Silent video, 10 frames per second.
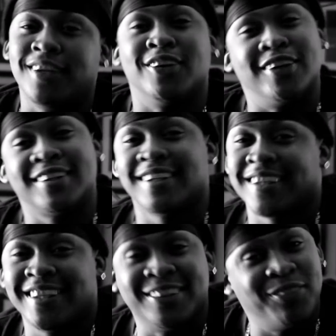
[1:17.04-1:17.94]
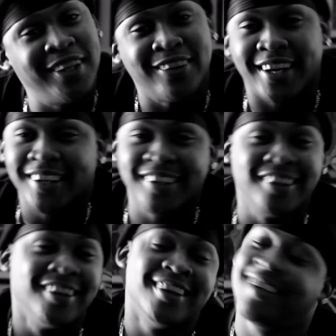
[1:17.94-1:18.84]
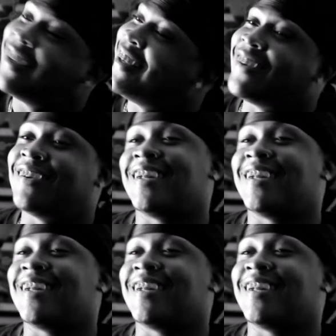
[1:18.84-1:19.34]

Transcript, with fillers: you know what I'm saying? This me right here. It was